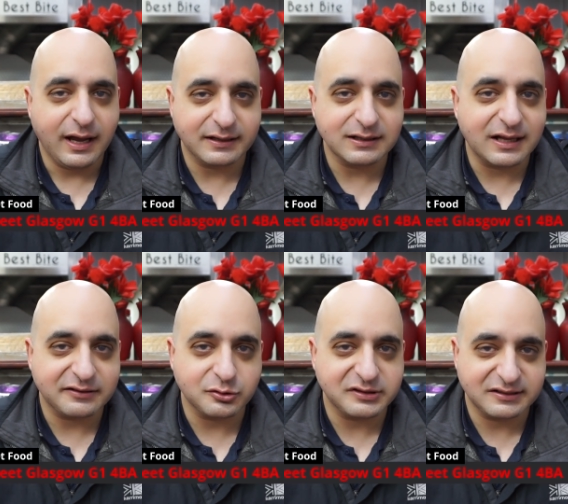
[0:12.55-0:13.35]
in
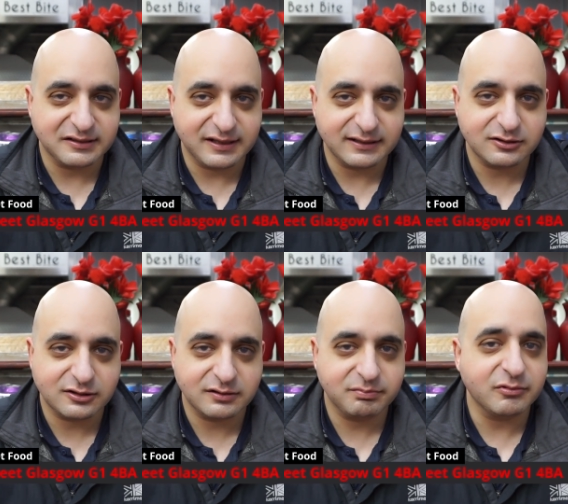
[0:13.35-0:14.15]
Glasgow city
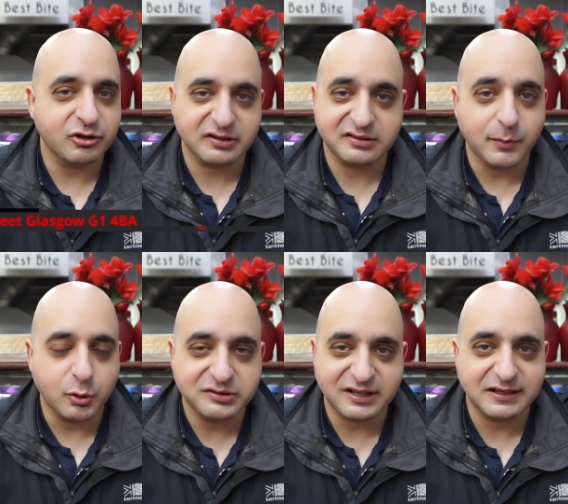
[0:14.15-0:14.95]
centre. Really
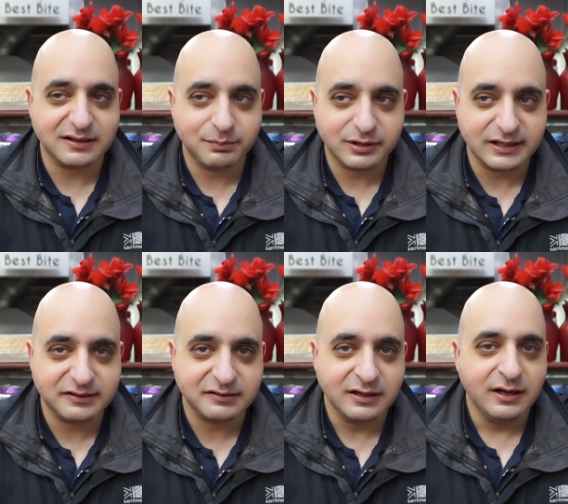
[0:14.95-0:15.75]
small Syrian
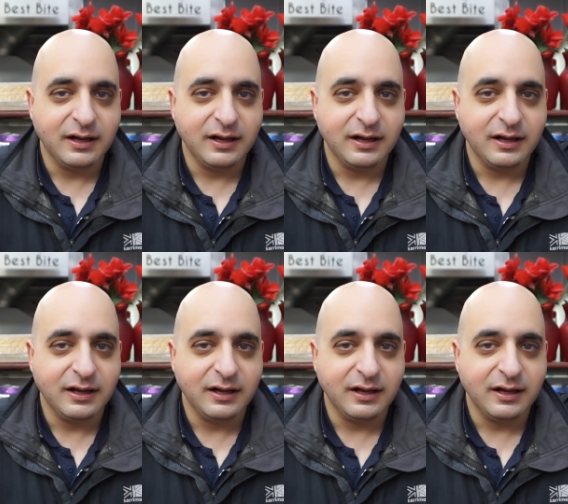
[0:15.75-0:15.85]
place.